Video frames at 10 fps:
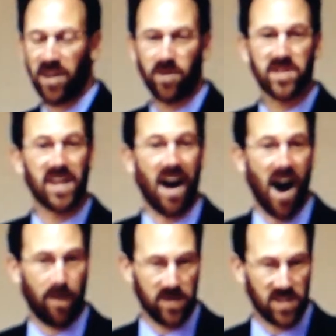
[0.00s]
other words, the
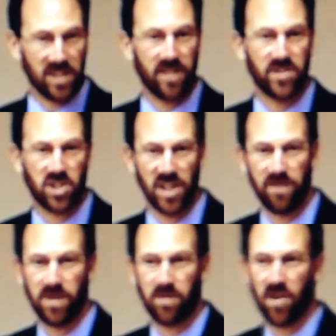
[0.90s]
opposite of
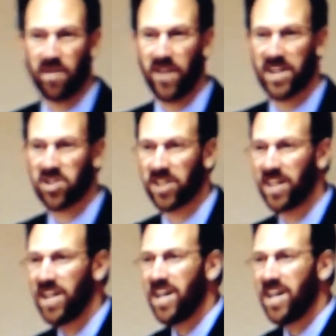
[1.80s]
achievement motivation.